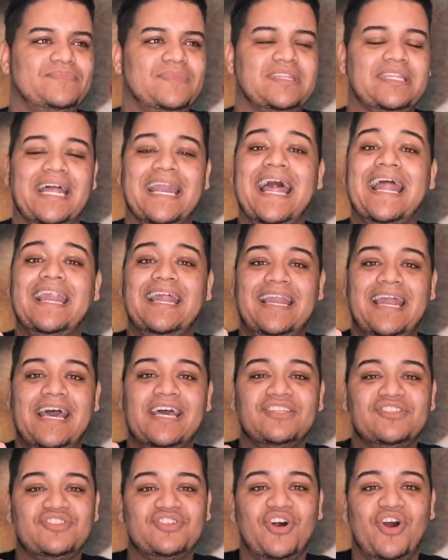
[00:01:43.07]
La
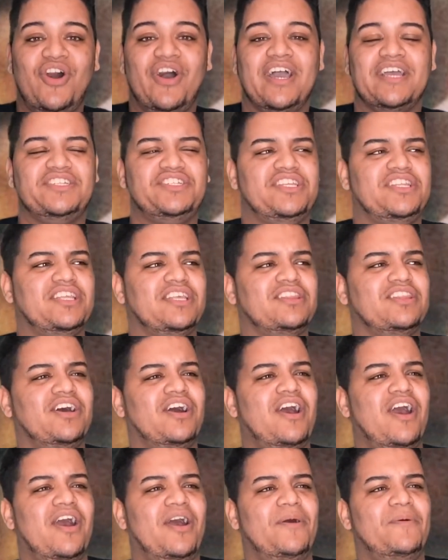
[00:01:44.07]
Land song, and she did
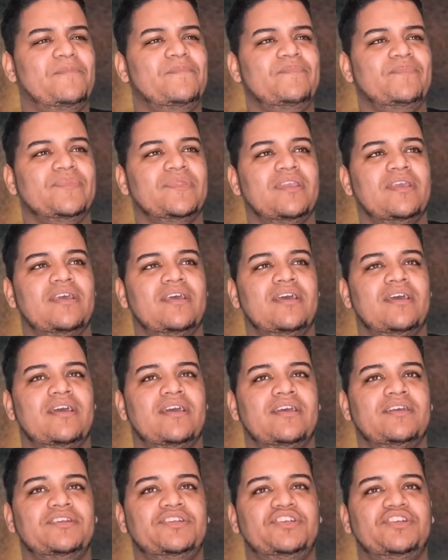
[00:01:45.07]
the,
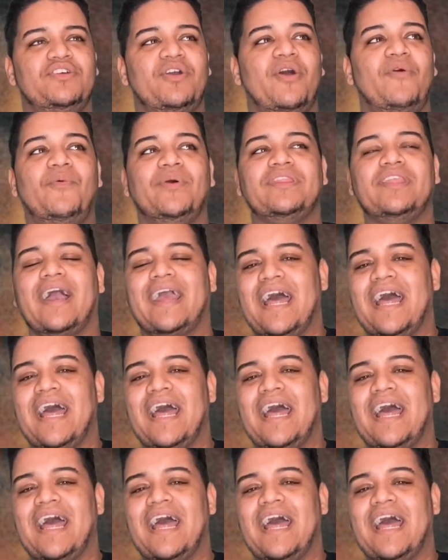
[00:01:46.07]
she with the